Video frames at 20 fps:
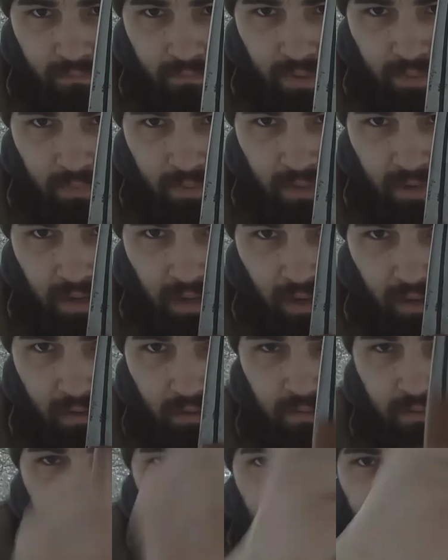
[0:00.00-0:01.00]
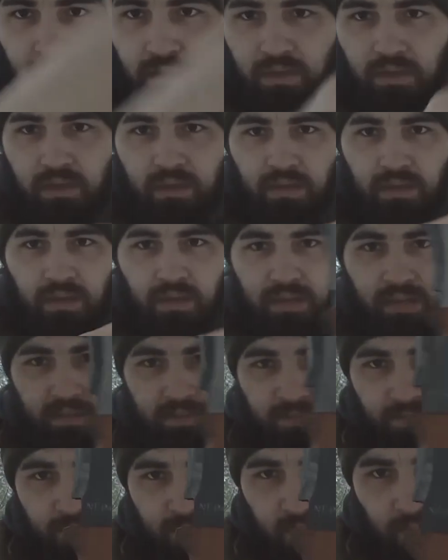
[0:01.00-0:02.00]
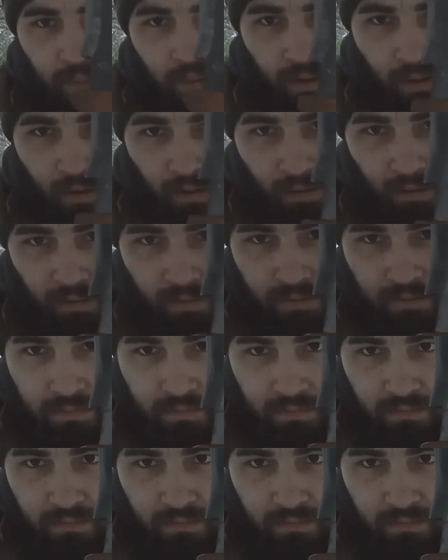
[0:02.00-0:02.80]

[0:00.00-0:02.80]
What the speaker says: Maybe not. It is from Nepal.